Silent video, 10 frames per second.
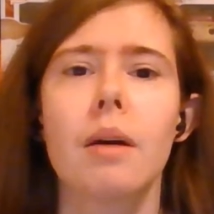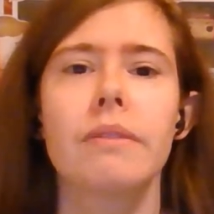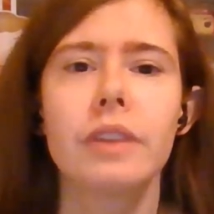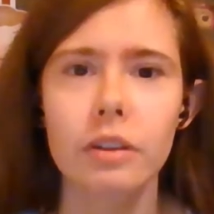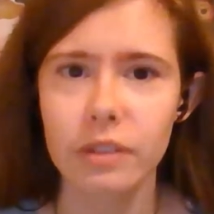
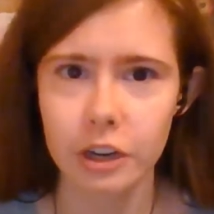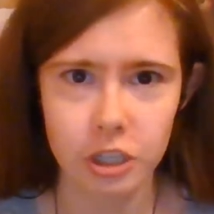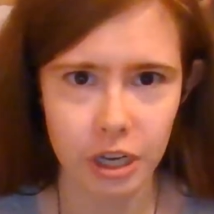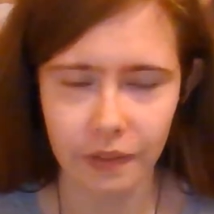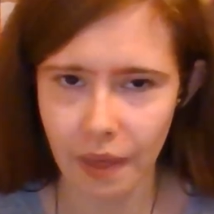Feel free to
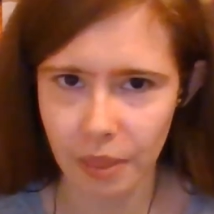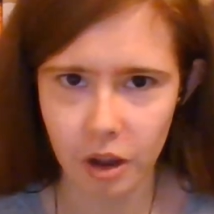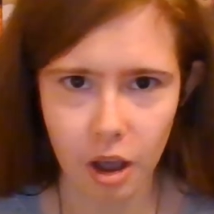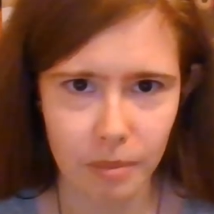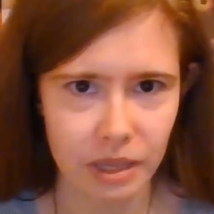share that in the
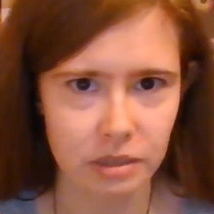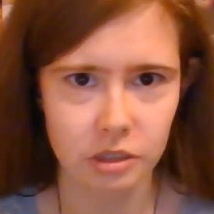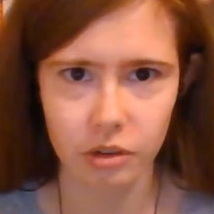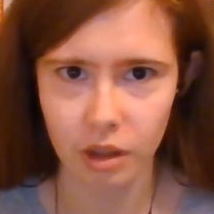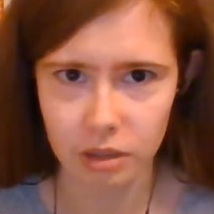comments.
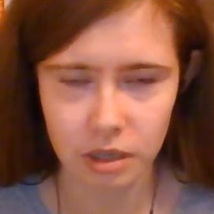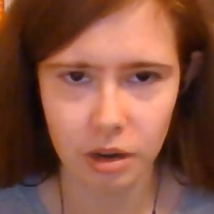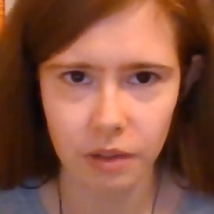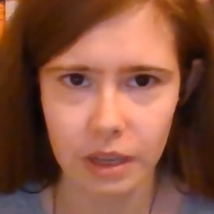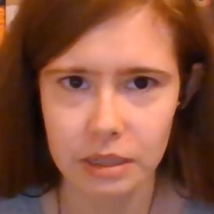Your thoughts on
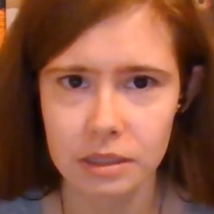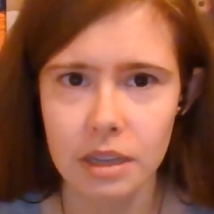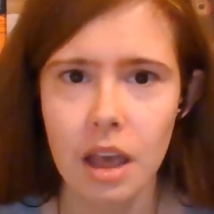all this.